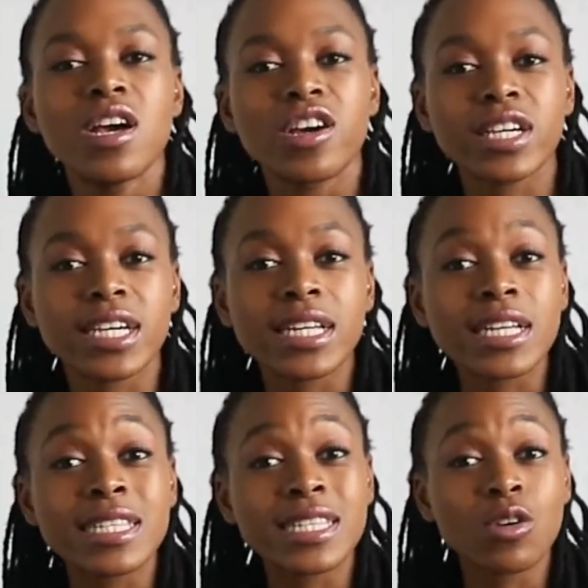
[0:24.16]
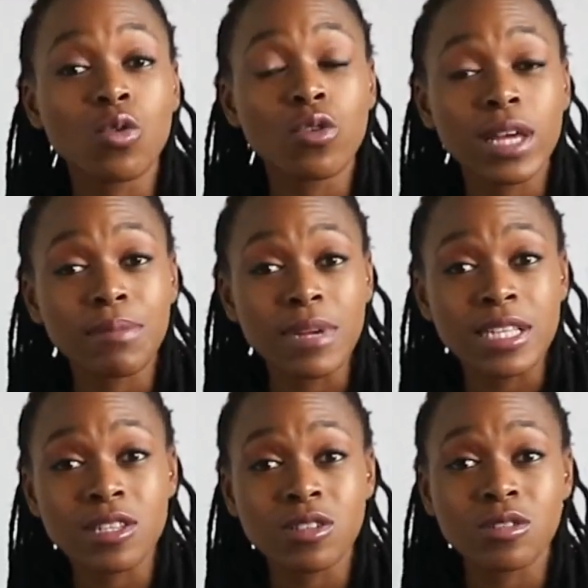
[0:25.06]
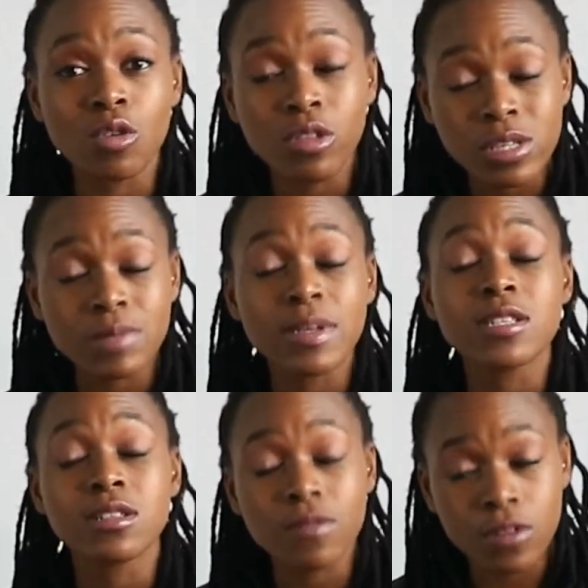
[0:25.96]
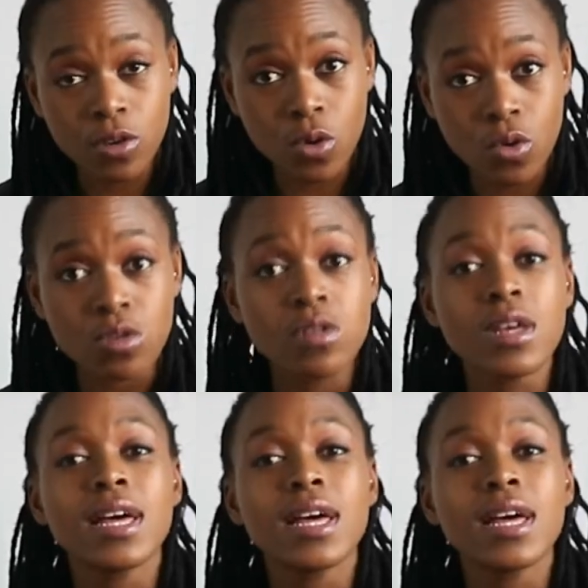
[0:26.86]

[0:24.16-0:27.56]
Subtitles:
Okay, let's see all those muscles of the core